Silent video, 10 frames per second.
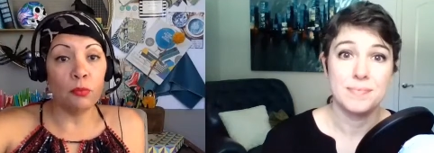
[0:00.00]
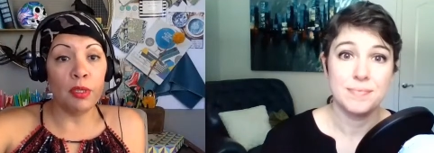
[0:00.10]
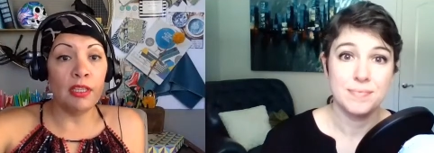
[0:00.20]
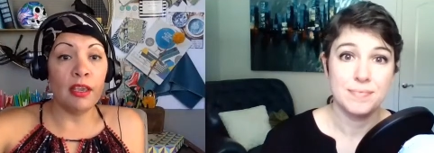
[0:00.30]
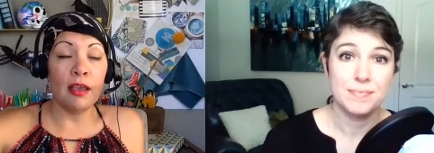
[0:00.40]

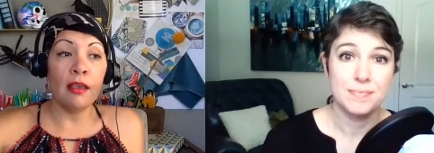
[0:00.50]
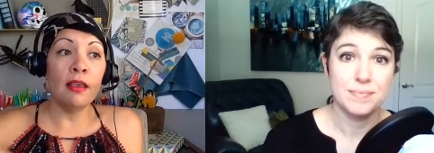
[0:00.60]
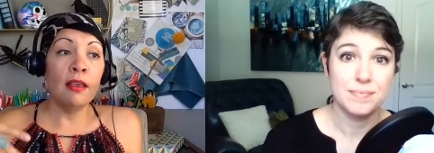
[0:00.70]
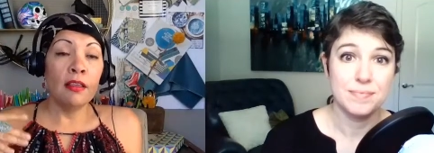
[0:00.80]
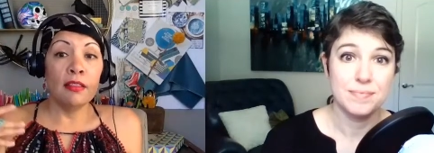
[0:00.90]
Speaker 1: media
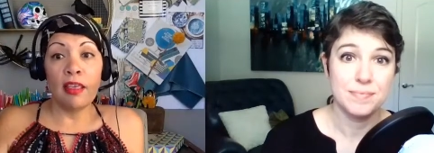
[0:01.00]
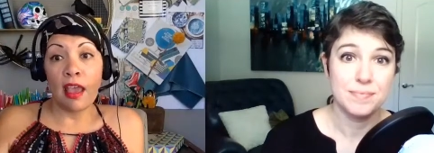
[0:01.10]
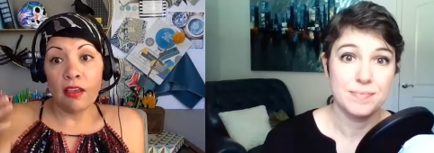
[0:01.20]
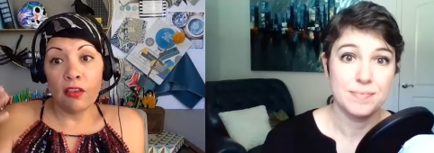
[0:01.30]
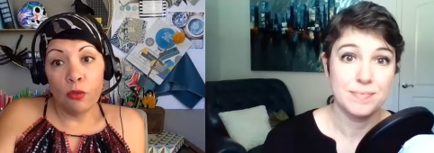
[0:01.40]

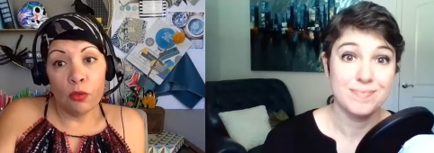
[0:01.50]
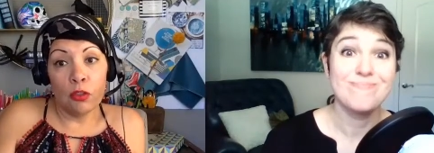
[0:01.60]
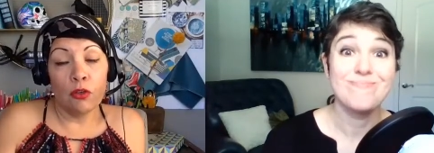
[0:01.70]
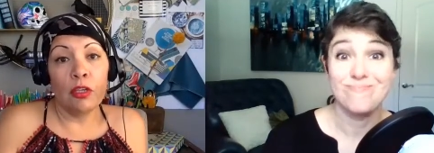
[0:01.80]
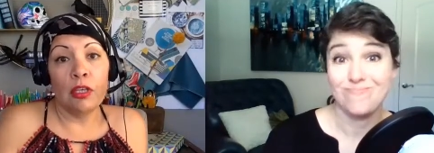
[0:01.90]
that you are
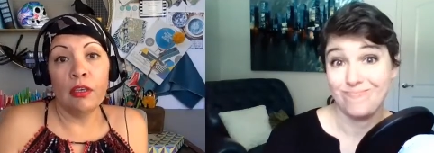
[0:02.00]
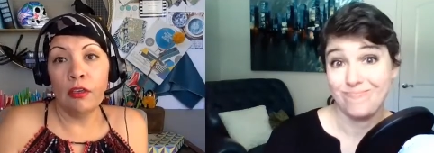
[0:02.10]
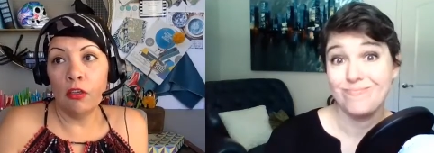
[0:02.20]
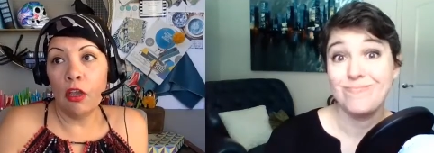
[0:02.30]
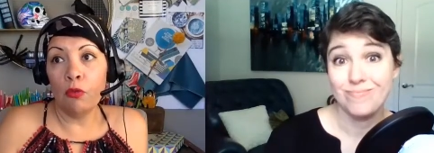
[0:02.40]
learning.
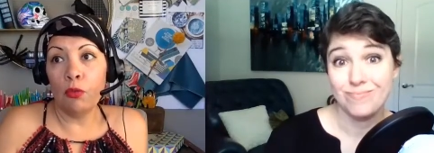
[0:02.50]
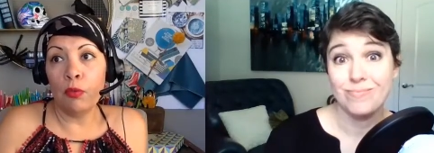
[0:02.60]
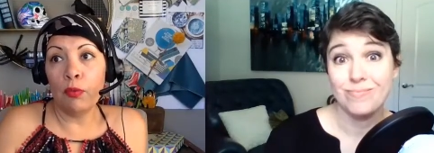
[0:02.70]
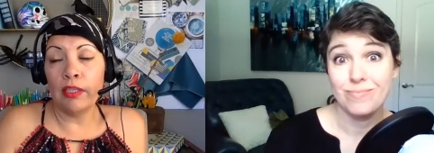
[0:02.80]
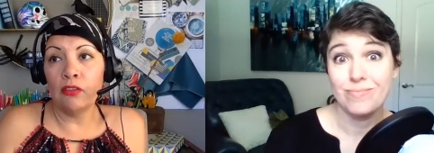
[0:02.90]
You know, we
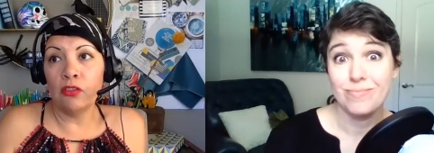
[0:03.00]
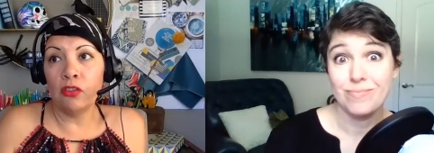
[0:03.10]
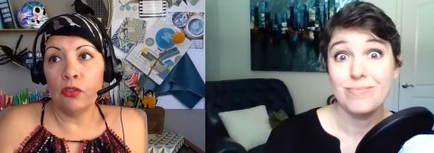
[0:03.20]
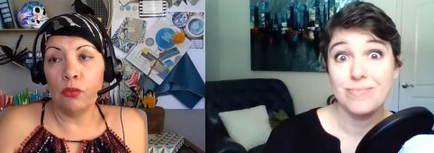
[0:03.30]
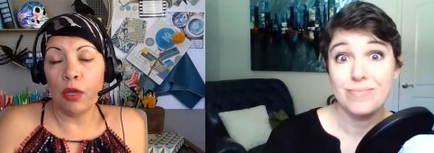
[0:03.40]
went
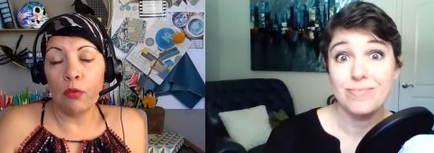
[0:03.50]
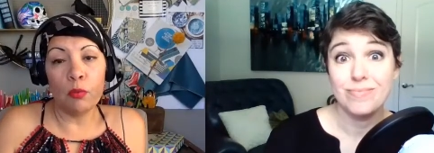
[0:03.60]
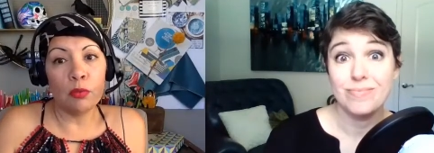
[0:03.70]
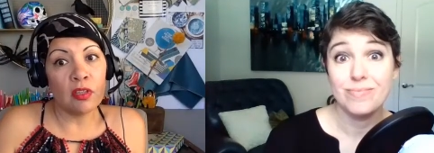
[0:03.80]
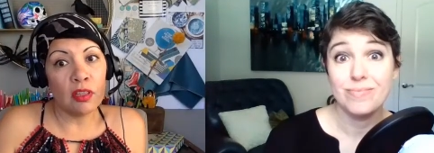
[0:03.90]
to uh,
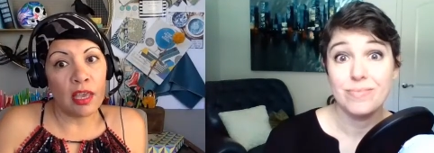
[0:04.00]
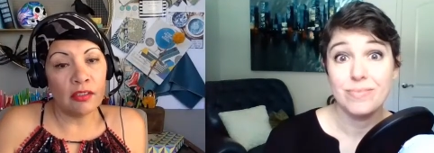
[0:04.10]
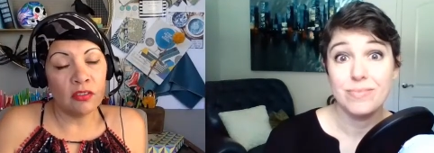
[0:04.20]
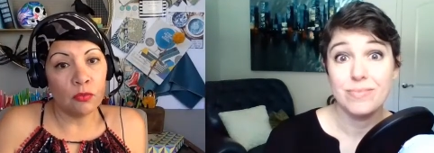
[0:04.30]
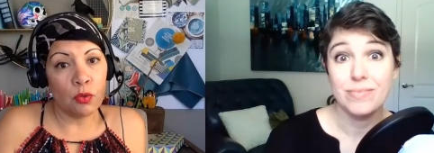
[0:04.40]
what was the
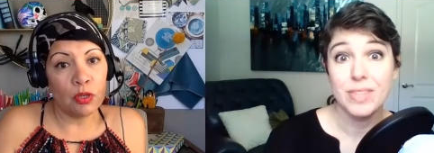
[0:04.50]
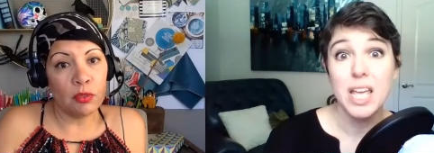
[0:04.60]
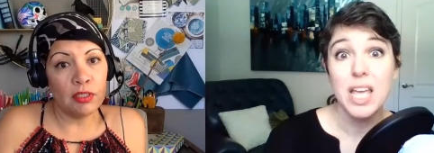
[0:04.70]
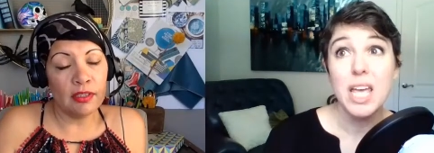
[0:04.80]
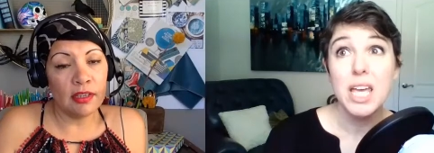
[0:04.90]
last one
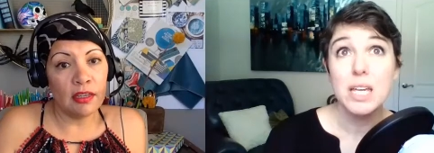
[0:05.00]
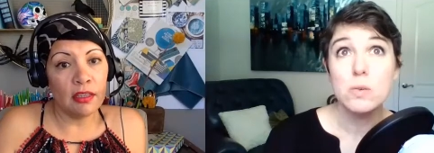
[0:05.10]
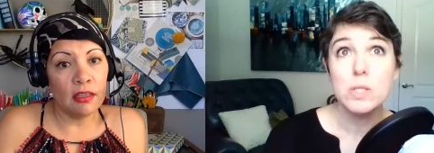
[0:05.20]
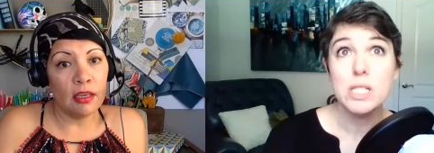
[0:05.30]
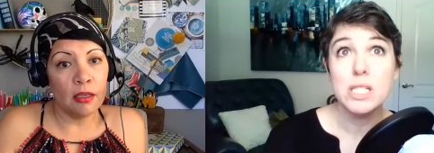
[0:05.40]
we did?
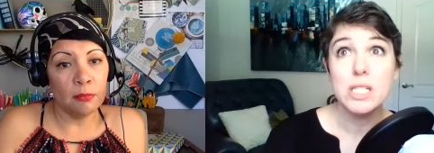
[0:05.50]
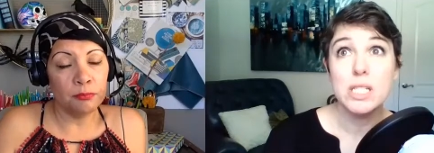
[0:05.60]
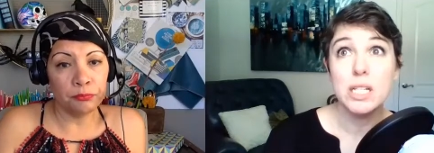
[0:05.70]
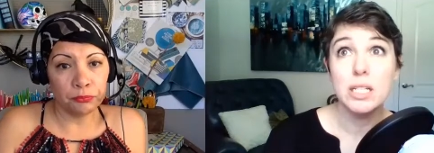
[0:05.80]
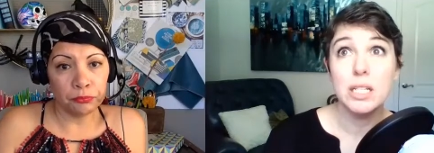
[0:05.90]
It um, was, um,
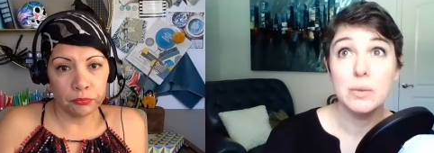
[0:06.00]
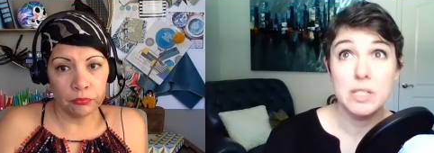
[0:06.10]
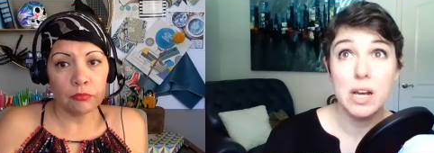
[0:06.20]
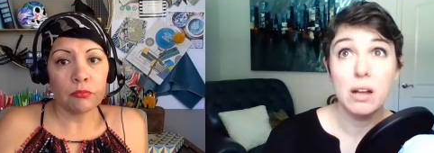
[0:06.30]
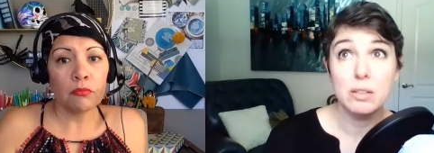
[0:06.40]
Speaker 2: it
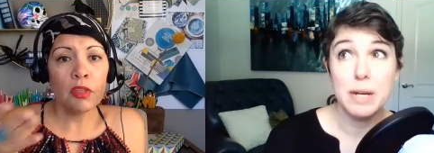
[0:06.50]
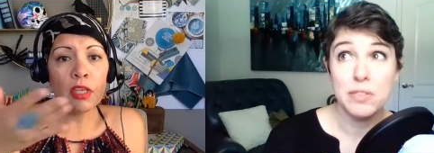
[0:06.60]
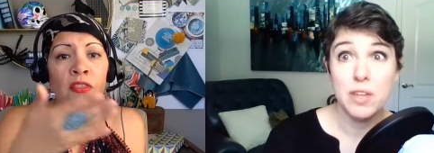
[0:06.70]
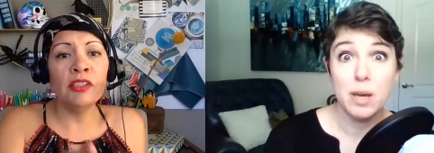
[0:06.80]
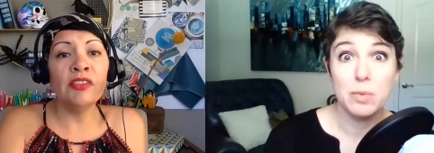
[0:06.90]
was all
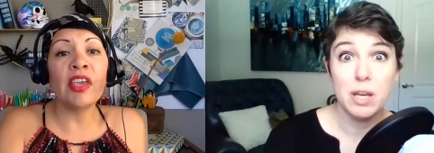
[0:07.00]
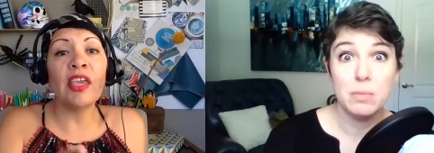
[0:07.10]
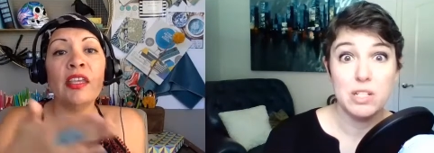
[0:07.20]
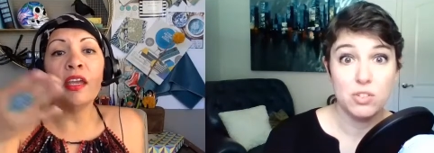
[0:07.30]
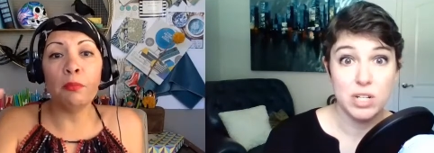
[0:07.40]
about the, the
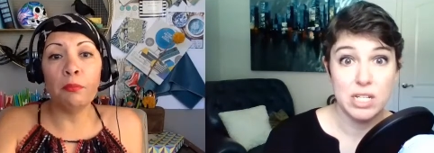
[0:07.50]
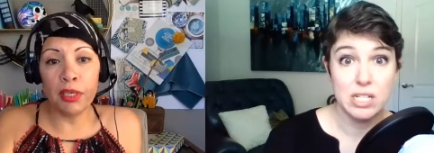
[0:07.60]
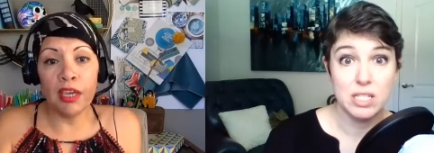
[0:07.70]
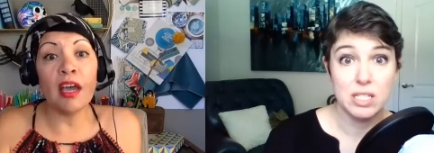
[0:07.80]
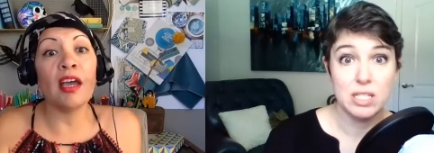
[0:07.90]
data
Speaker 1: trend.
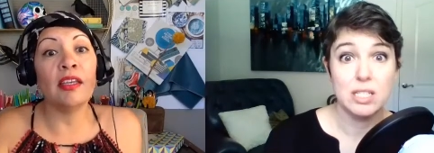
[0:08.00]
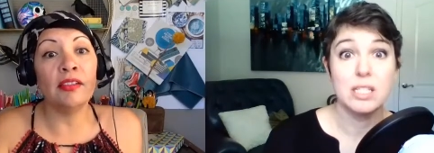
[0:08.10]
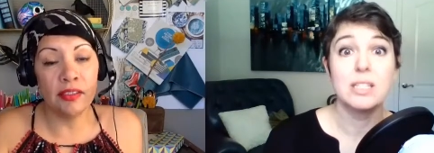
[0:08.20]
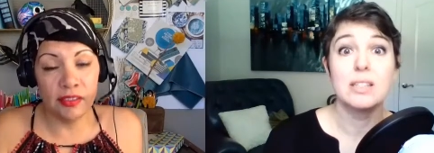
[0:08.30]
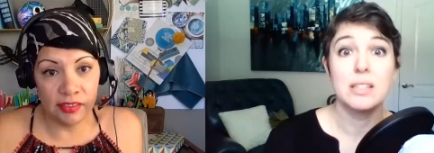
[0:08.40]

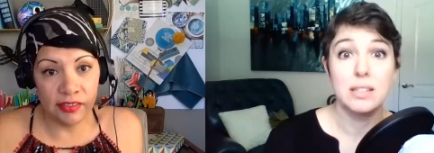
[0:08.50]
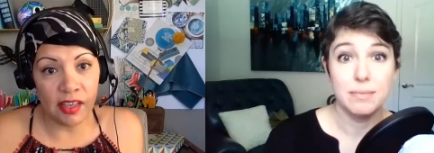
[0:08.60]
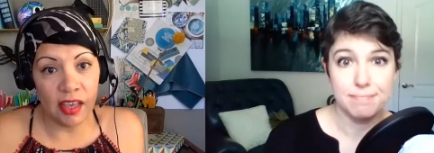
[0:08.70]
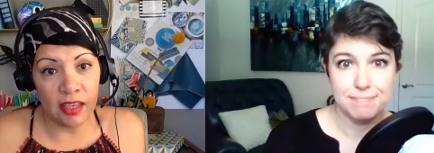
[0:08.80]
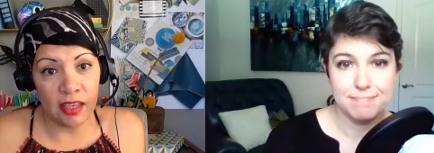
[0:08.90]
behind
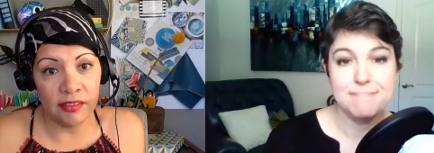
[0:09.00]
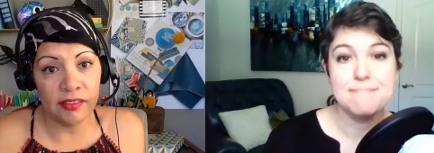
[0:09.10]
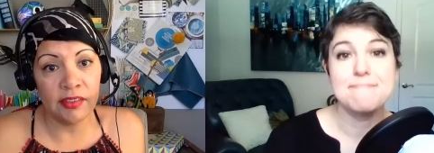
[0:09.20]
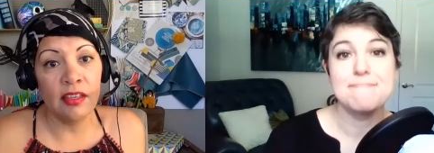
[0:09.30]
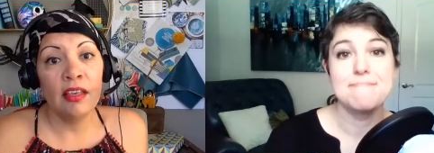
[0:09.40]
designs.
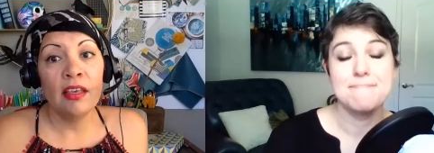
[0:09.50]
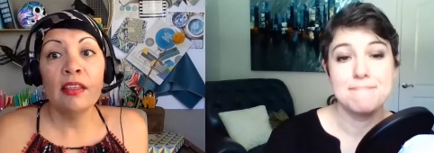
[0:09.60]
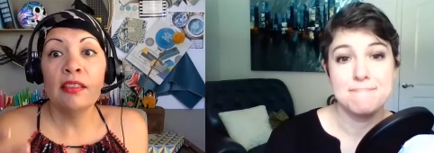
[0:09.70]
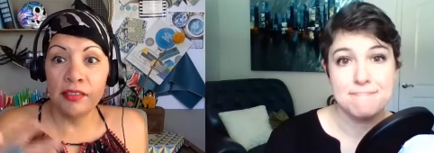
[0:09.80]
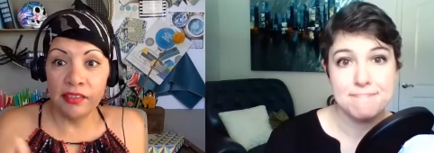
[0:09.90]
Mm-hmm.
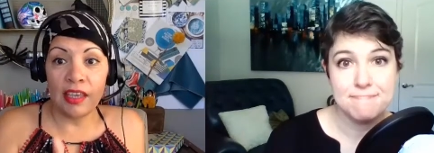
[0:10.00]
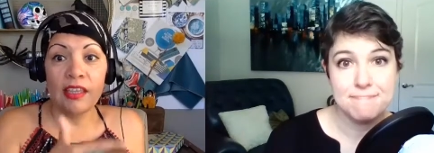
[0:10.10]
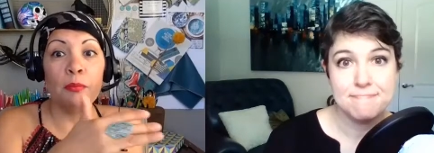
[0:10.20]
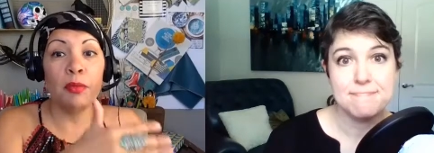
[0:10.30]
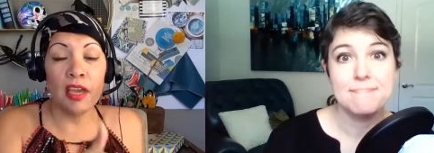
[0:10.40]
The
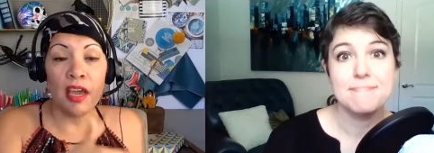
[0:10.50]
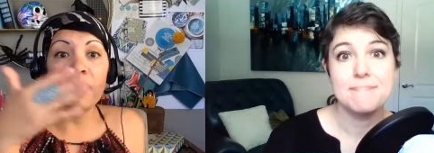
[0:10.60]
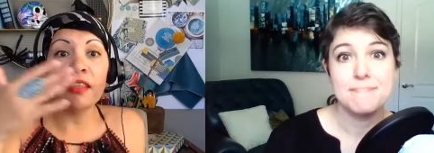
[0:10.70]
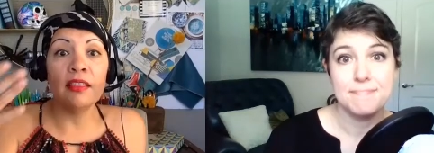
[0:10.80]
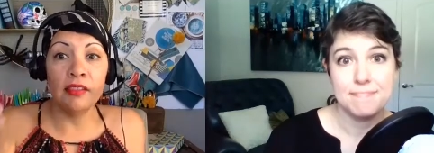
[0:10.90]
data
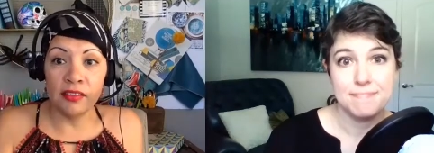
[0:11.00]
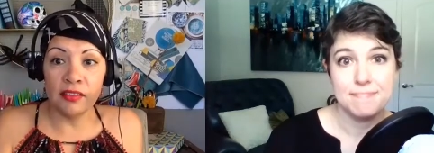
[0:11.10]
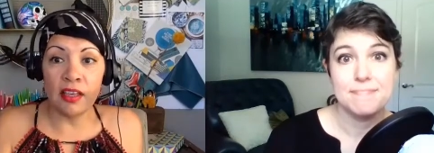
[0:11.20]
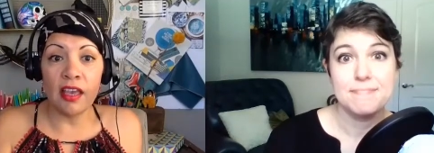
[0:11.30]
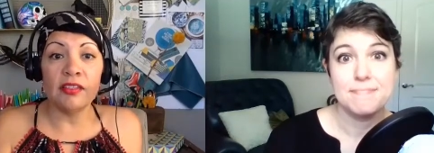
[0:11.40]
behind the
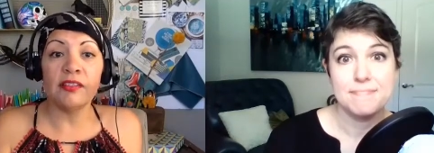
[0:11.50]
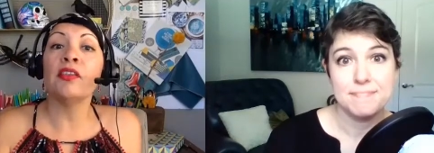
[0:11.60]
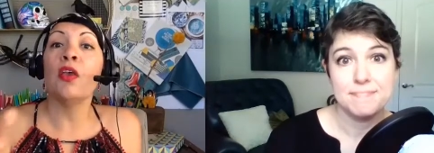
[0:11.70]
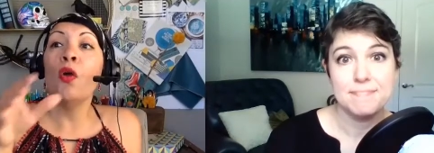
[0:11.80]
designs